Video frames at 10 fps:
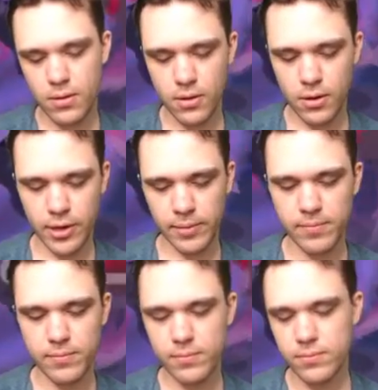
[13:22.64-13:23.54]
All right,
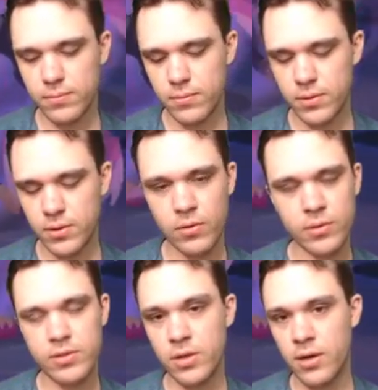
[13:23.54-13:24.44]
so
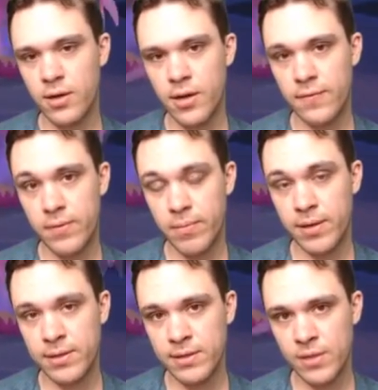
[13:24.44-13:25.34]
starting off, the
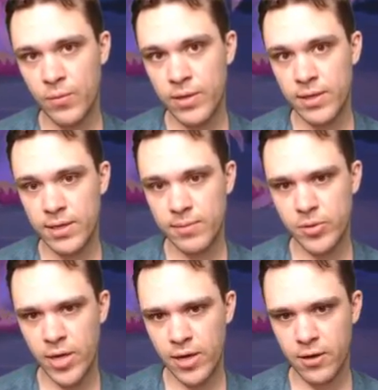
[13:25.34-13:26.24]
main things that we need to keep
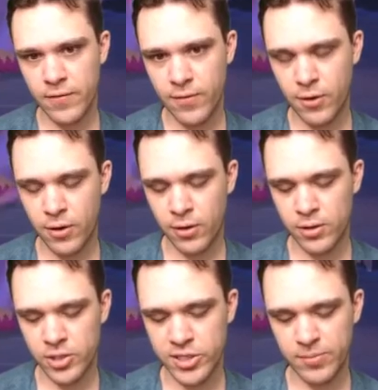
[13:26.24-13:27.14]
track of are
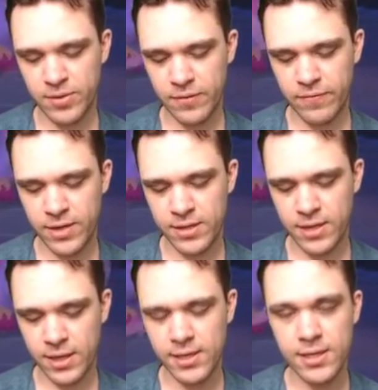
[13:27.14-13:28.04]
just simply the fact
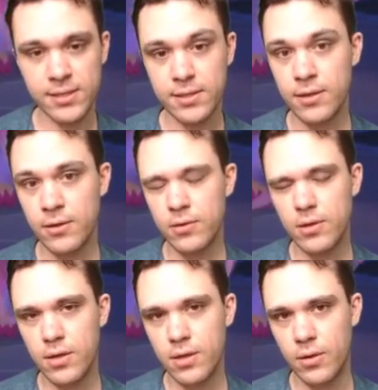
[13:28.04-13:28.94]
that he gets healed,
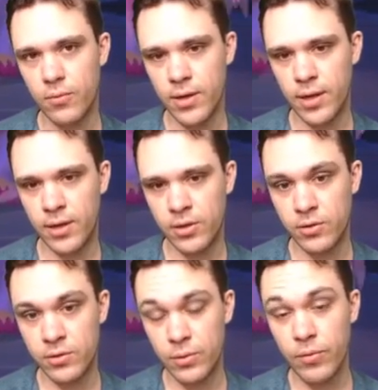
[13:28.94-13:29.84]
when
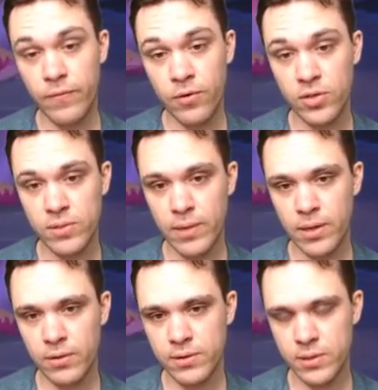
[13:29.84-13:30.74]
using reverse
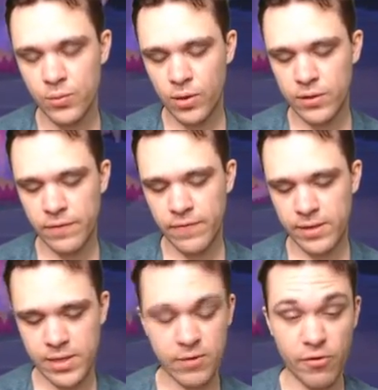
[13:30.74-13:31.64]
medals, as well as the
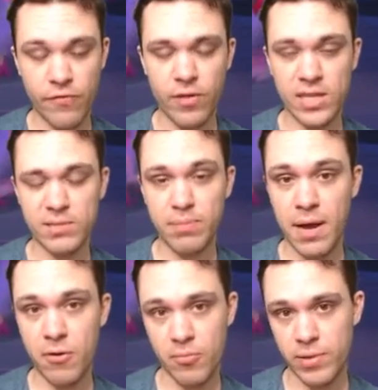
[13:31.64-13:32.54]
fact that he reflects
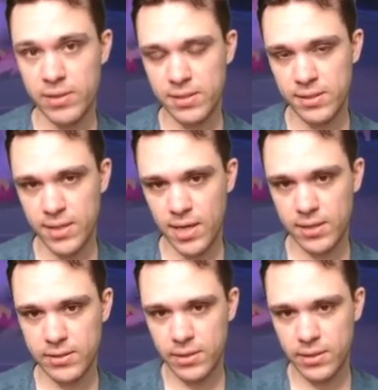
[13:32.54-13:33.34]
power-based attack.